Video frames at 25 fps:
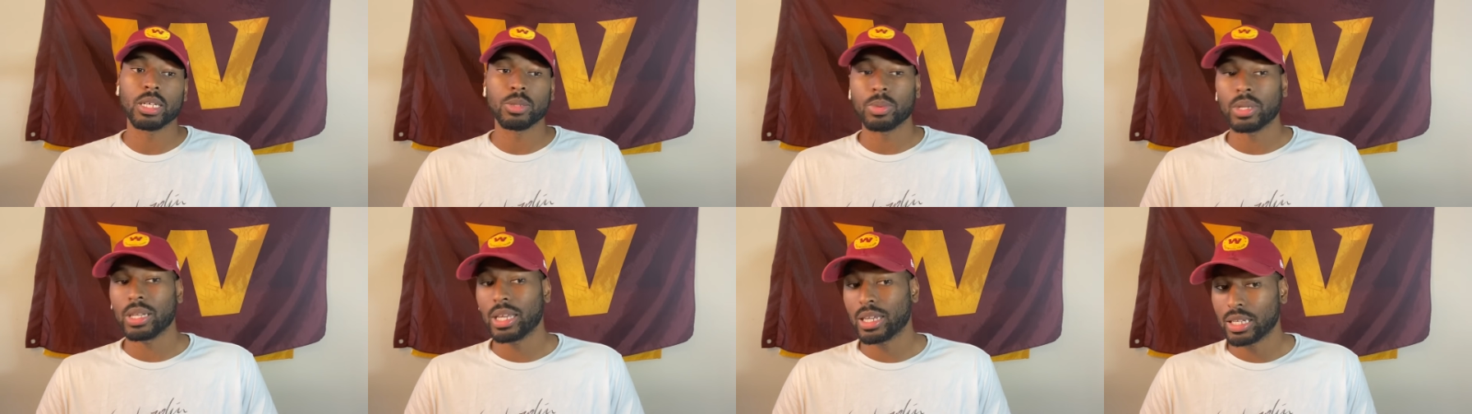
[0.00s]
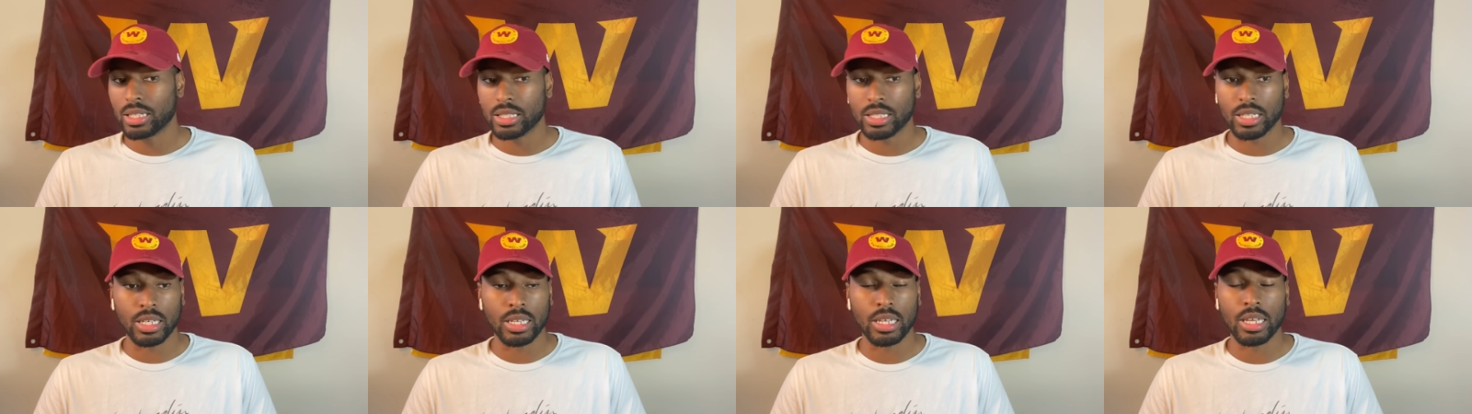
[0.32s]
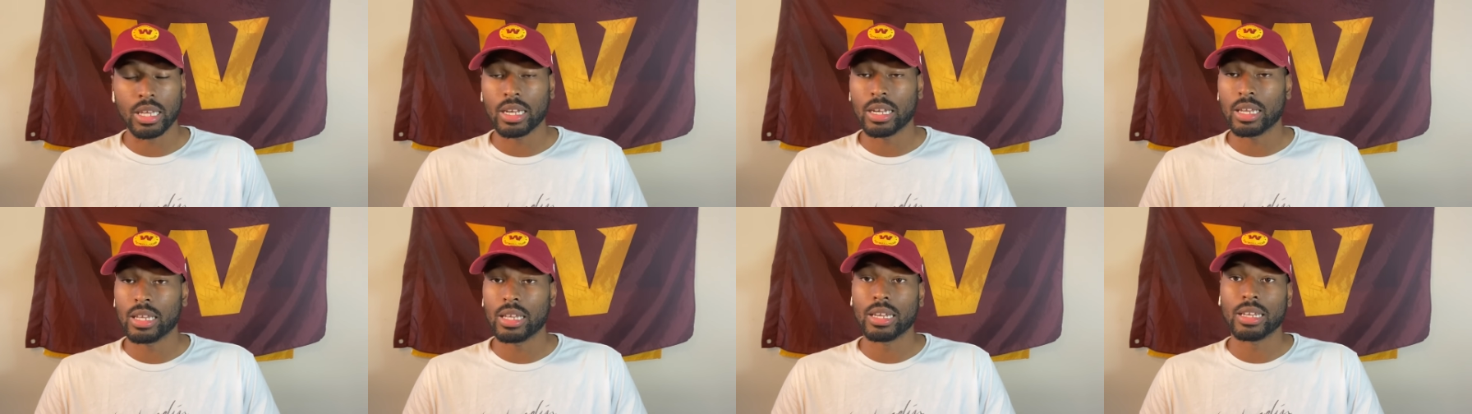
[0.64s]
But like I said, at the
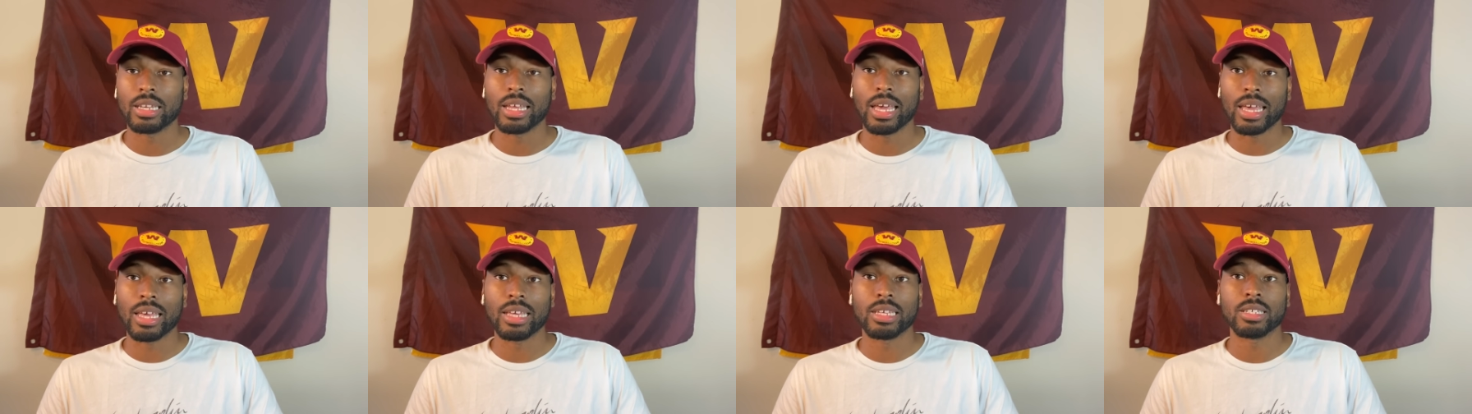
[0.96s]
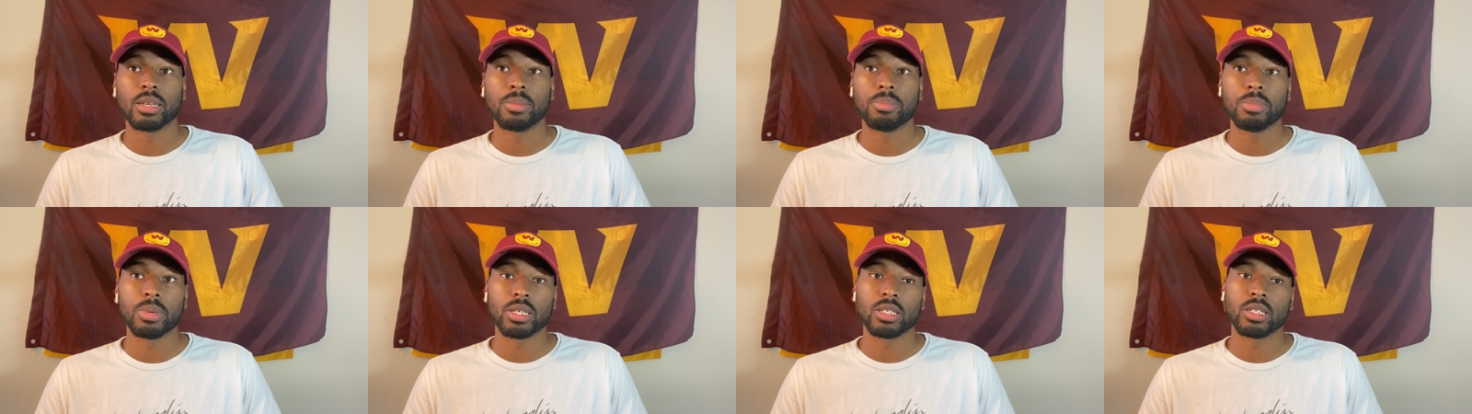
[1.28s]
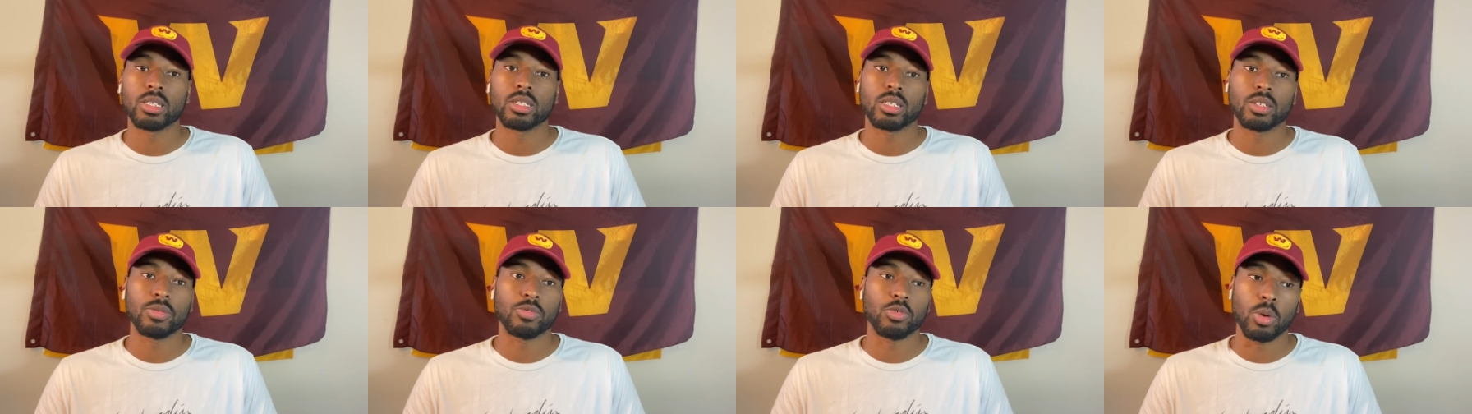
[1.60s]
end of the day, it's a business.
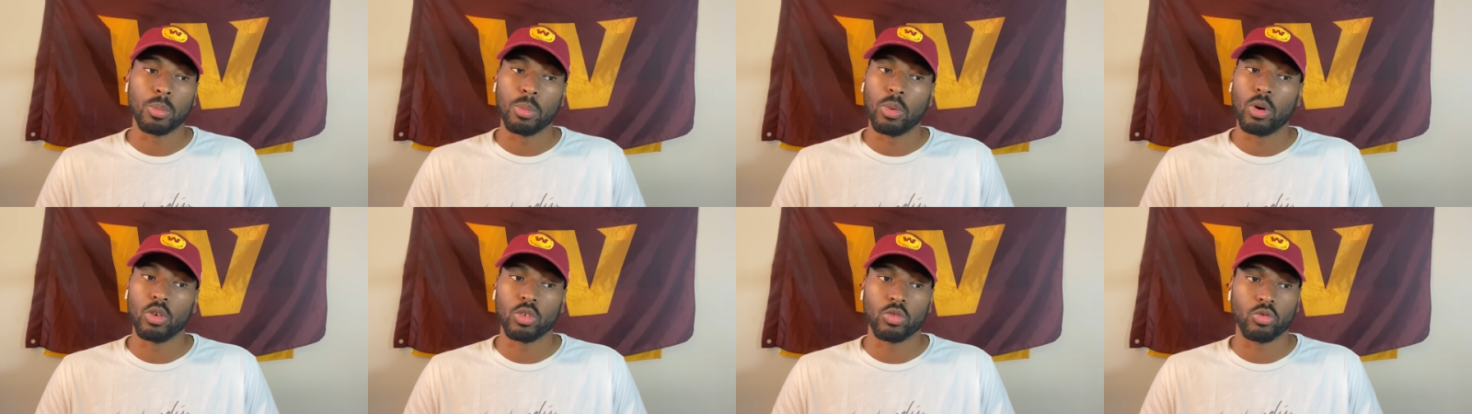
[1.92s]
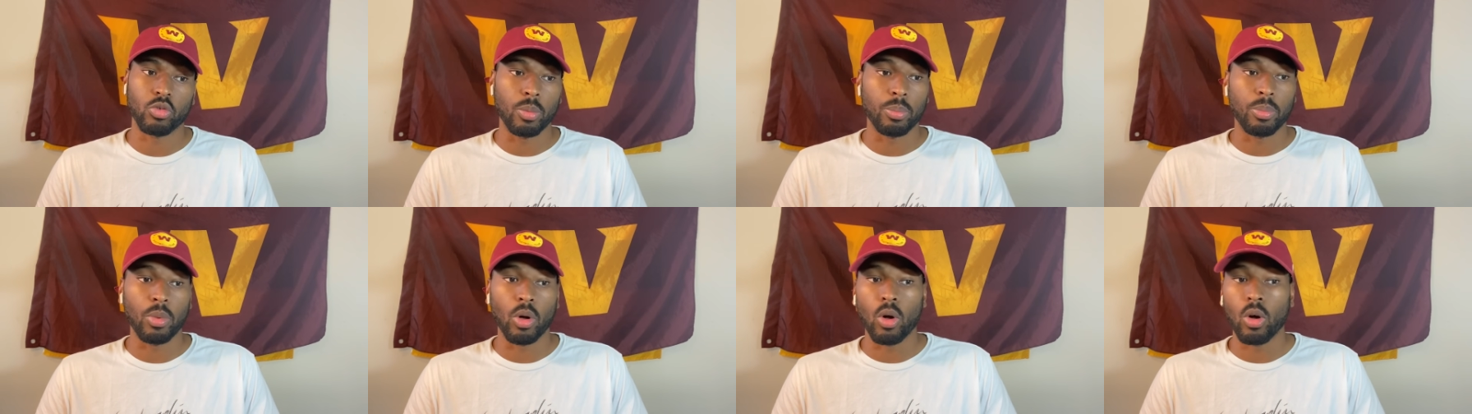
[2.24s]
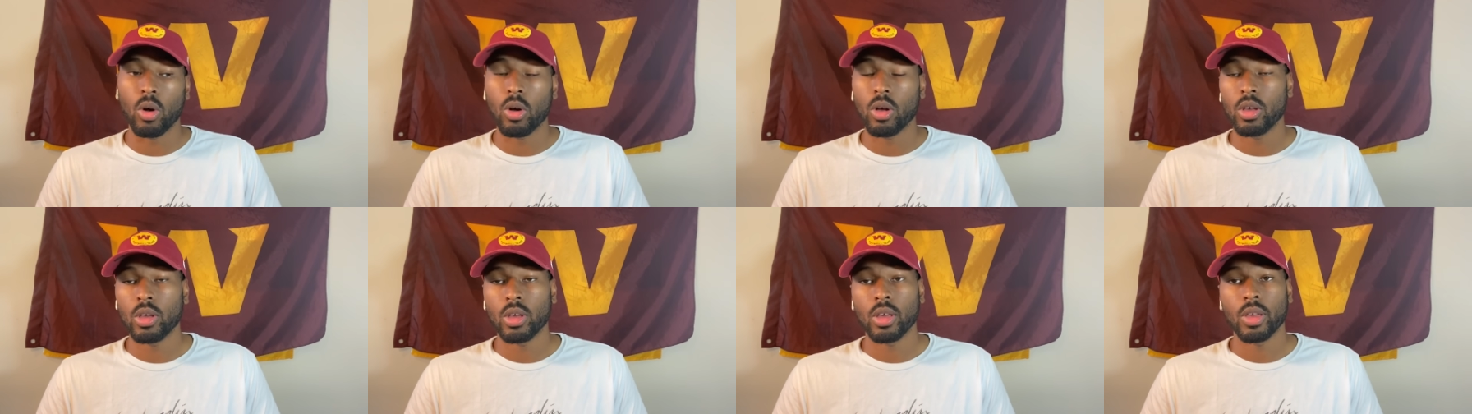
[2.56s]
And football is
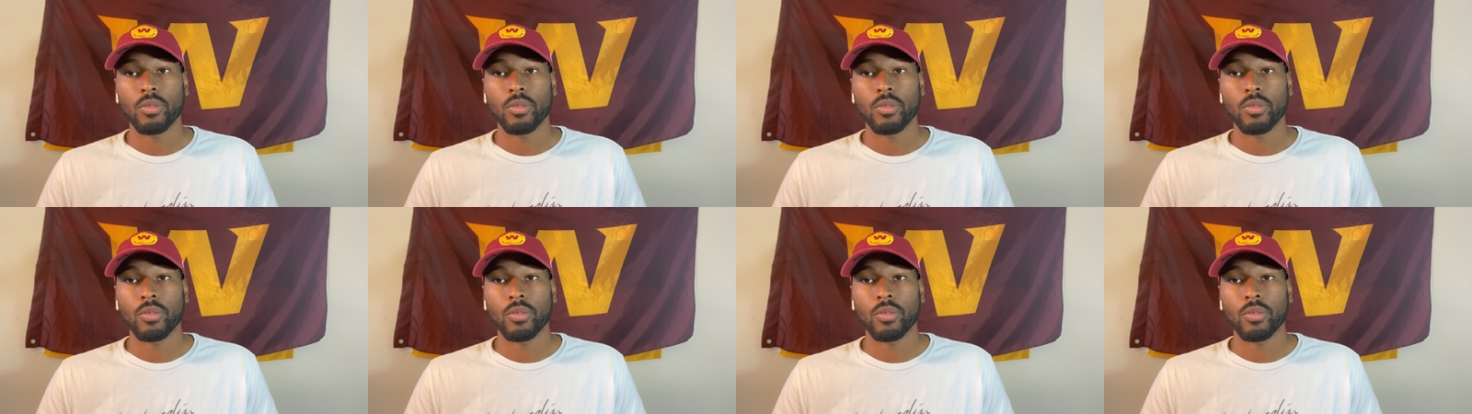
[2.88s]
football.